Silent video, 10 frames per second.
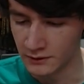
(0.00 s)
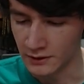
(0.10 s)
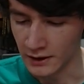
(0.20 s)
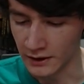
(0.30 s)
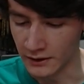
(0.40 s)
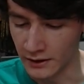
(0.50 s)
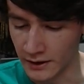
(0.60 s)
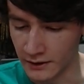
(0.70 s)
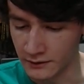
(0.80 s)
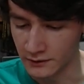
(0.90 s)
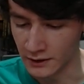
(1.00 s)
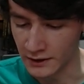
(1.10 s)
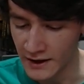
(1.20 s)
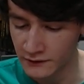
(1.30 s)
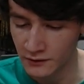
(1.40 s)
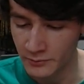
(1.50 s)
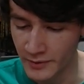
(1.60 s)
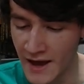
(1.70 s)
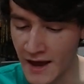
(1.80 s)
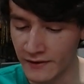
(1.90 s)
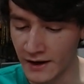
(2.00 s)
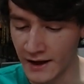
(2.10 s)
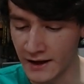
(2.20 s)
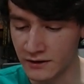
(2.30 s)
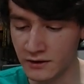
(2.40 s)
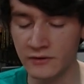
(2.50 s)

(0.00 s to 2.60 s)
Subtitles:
And it got so bad that I had to give